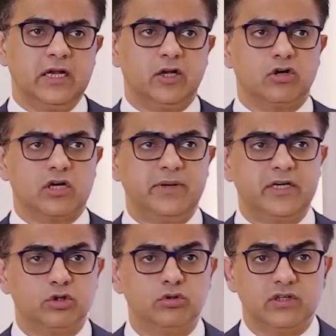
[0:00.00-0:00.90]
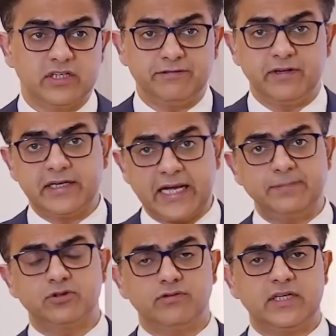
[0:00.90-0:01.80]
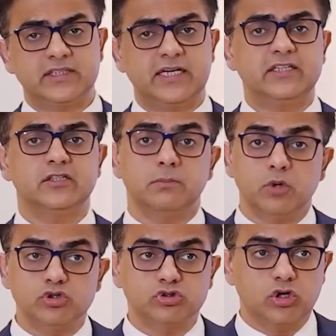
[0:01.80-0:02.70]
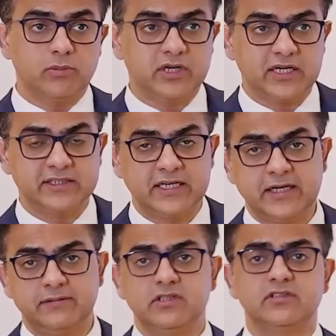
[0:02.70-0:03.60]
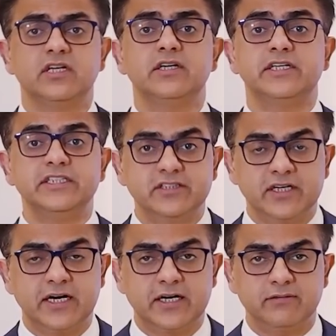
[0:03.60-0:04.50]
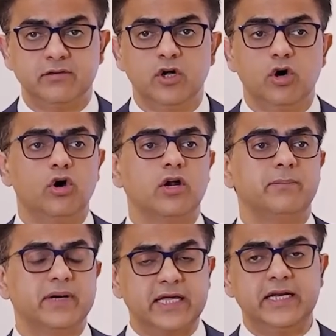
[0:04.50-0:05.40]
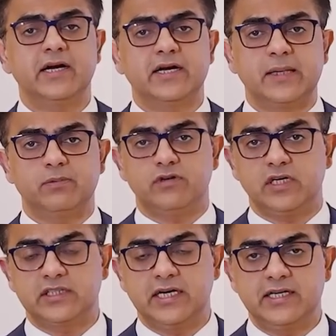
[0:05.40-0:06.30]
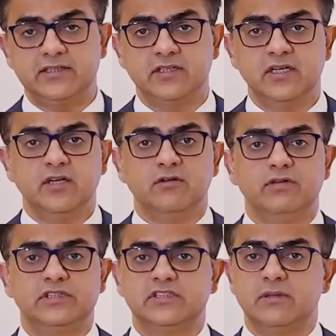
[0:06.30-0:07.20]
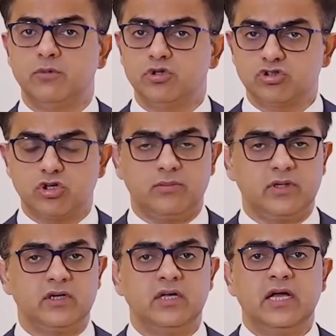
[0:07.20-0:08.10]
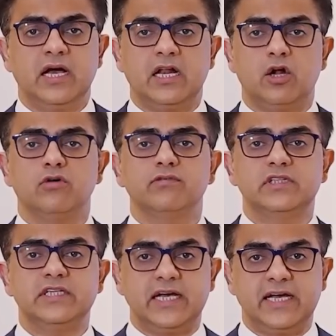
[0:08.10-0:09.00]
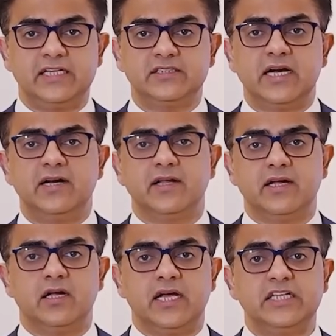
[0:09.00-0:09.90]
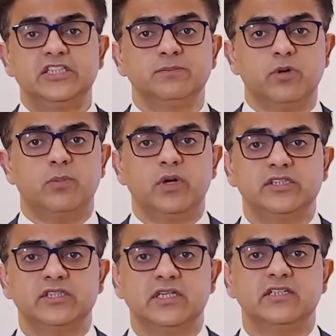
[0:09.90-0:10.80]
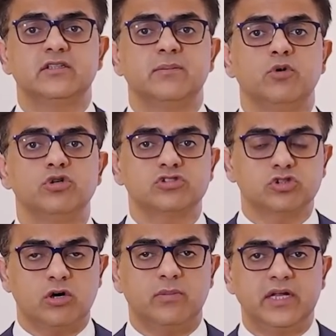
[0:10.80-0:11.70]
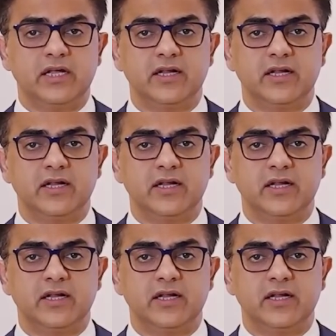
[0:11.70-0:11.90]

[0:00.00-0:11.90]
Now coming to different types of arthritis, the most common arthritis is the degenerative or a mechanical type of arthritis, which is the most common. Along with the aging population is the most common